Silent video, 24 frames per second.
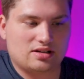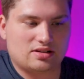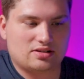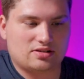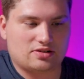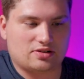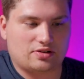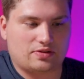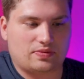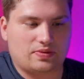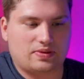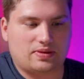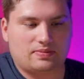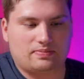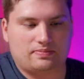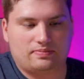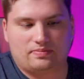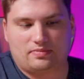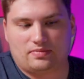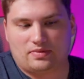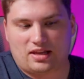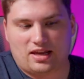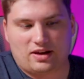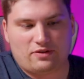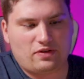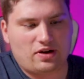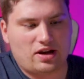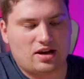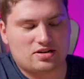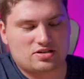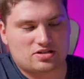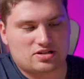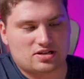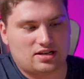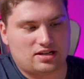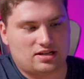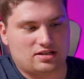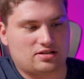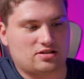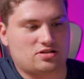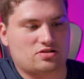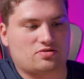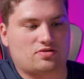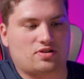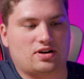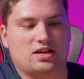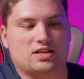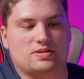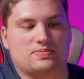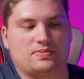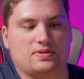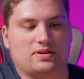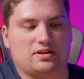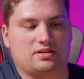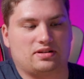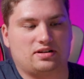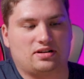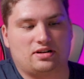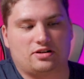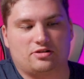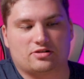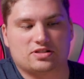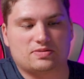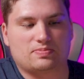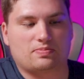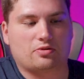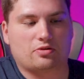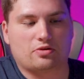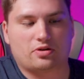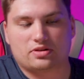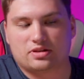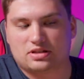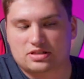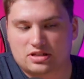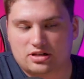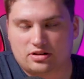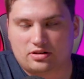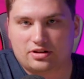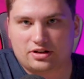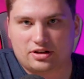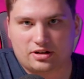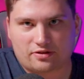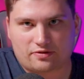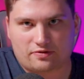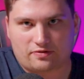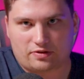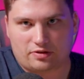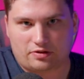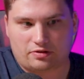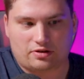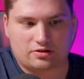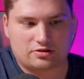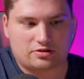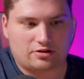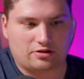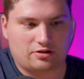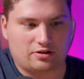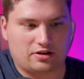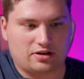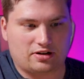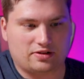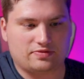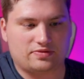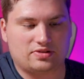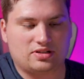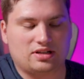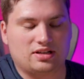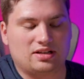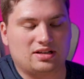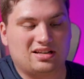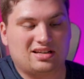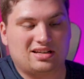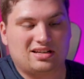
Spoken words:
So the aviation industry has been, exploring these cleaner fuel alternatives